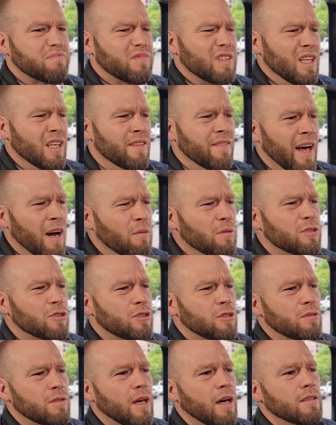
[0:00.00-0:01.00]
that was
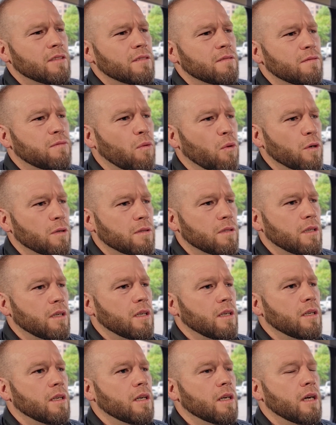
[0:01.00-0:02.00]

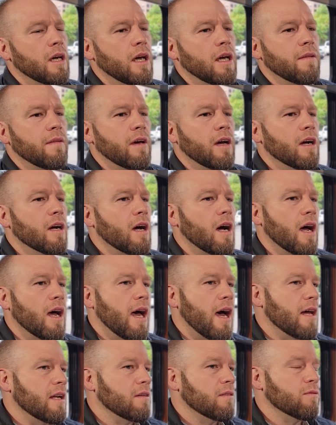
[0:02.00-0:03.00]
2014. And there, I
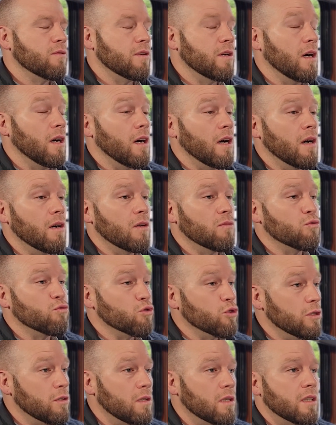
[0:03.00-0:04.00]
had a
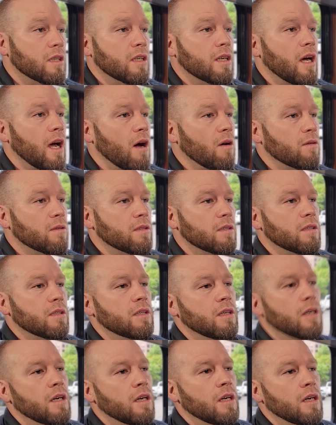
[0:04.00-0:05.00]
real encounter
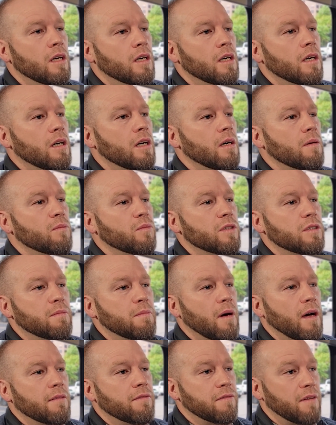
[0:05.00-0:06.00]
with
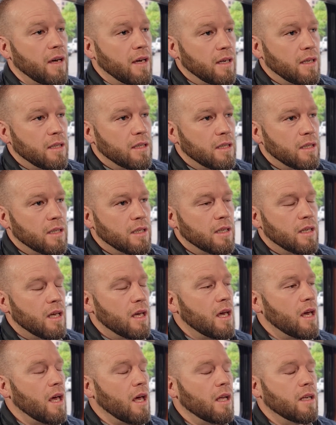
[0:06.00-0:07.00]
my faith,
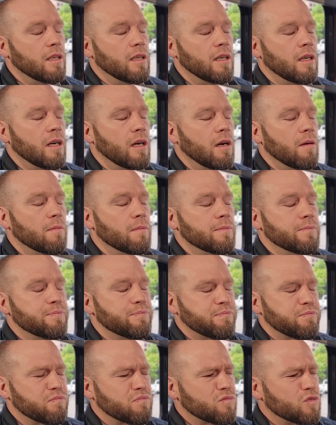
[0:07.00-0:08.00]
and
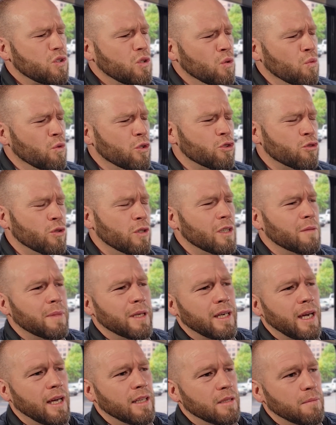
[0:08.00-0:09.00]
which really
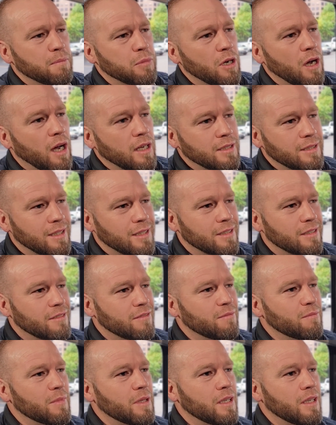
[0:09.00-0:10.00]
began the process of
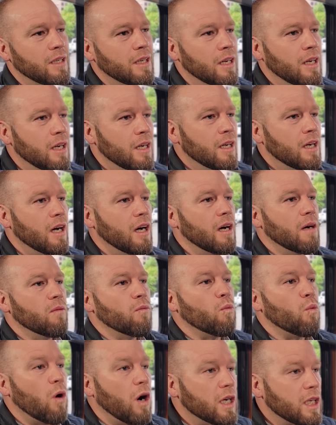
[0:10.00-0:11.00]
me
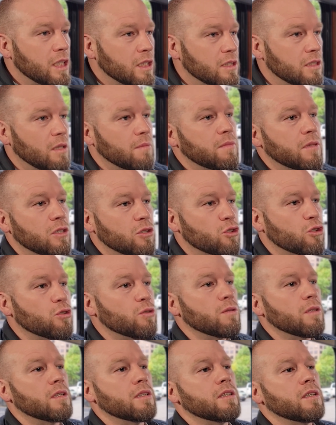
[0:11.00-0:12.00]
wanting something
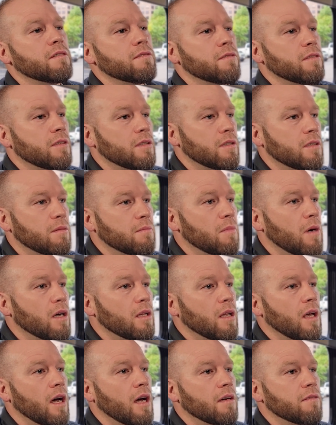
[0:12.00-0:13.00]
truly different in my
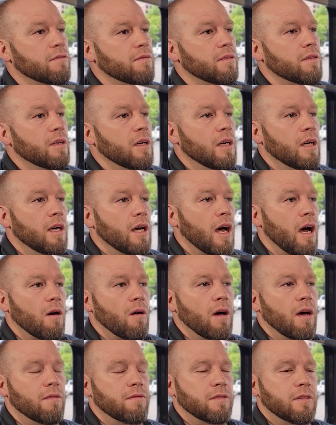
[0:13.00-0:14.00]
life.
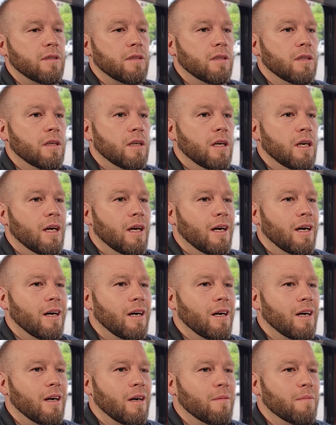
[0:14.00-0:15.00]
However,
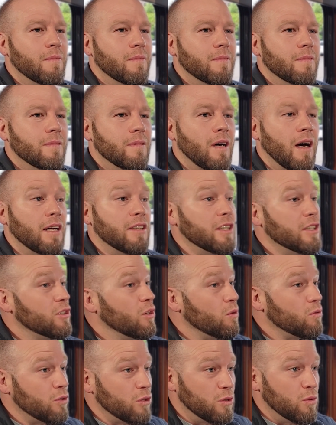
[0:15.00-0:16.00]
I did
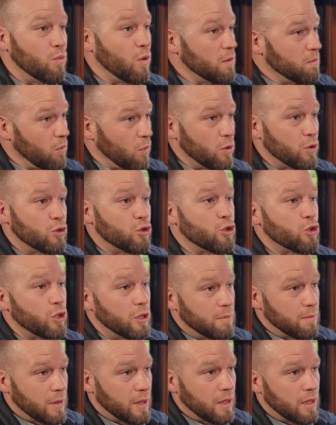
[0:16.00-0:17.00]
go do one more
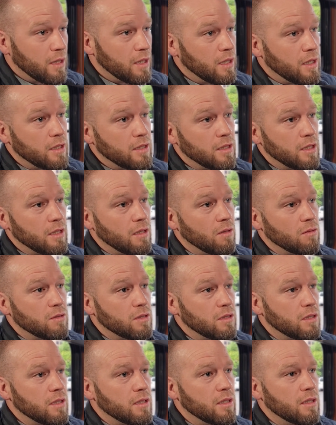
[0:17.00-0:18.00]
treatment in DOC.
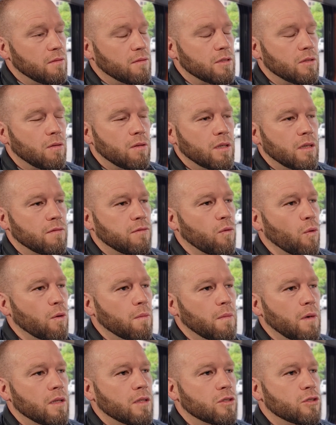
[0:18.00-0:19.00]
It was only a
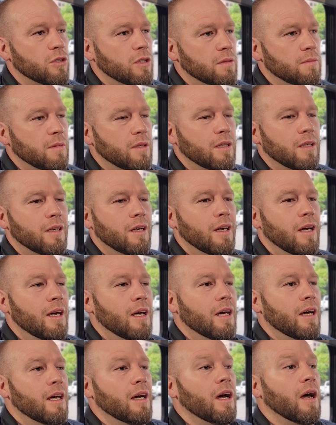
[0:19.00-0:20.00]
4-month treatment.
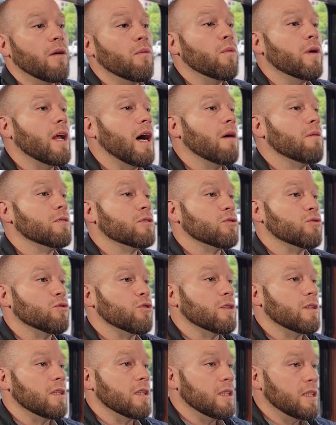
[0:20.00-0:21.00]
And when I was
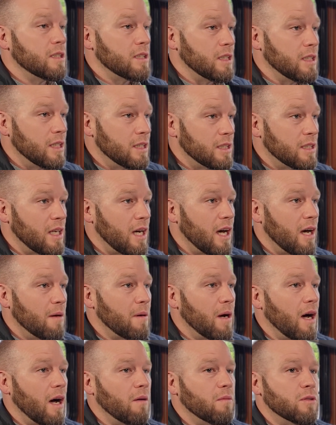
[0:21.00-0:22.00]
released this time,
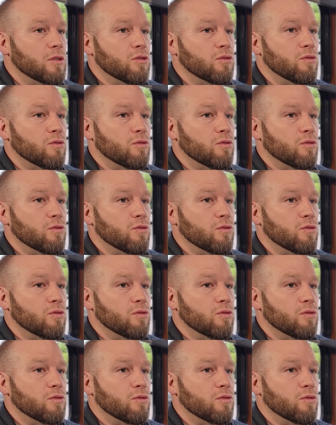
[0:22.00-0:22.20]
I was